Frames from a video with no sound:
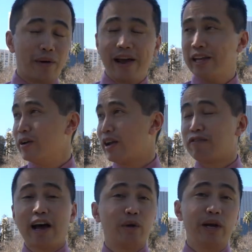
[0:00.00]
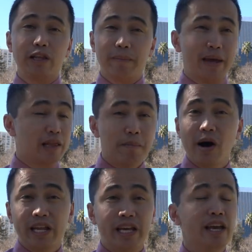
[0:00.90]
right? You got to find a way to make the
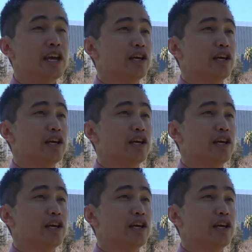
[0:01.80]
money.